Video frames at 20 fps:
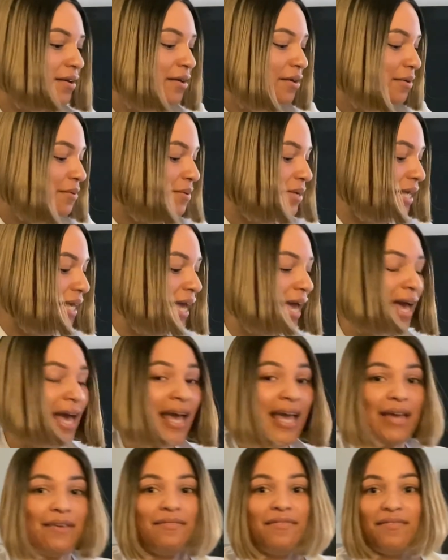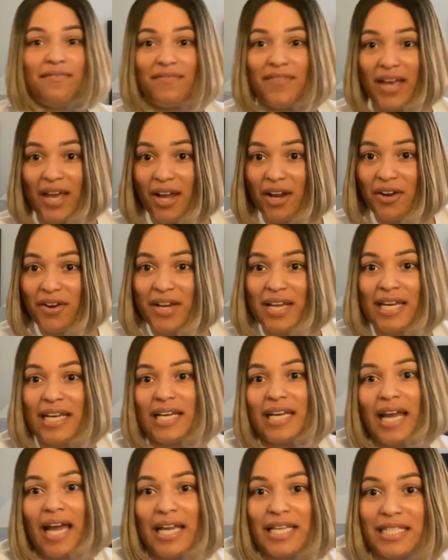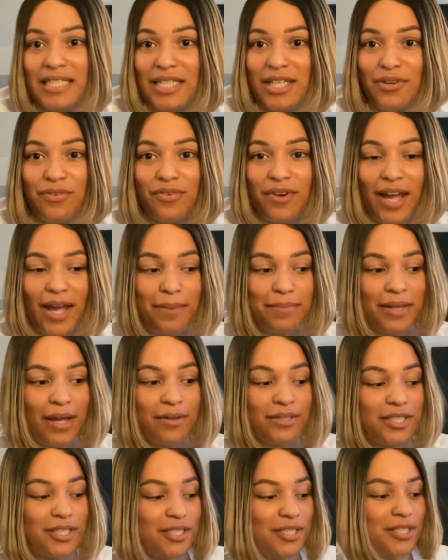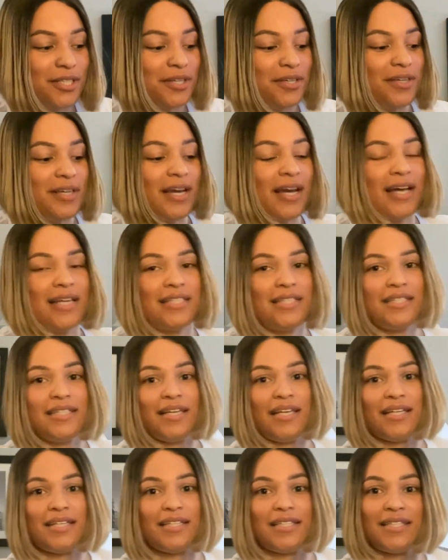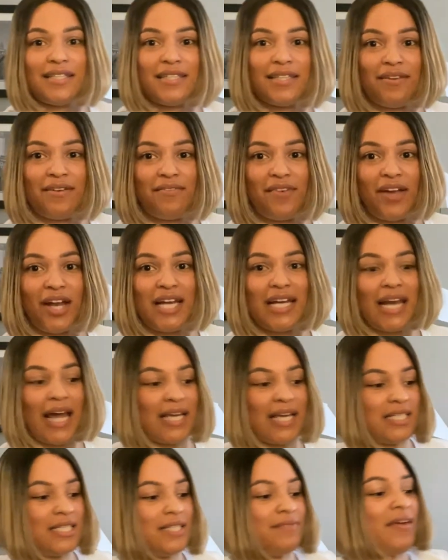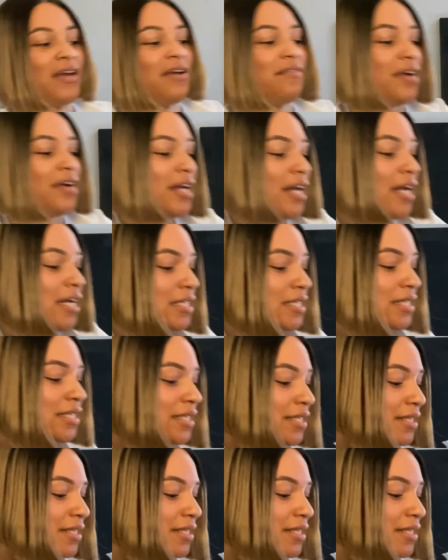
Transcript: Okay, very nicely wrapped. I'll just show you guys this. Very nice, very nice.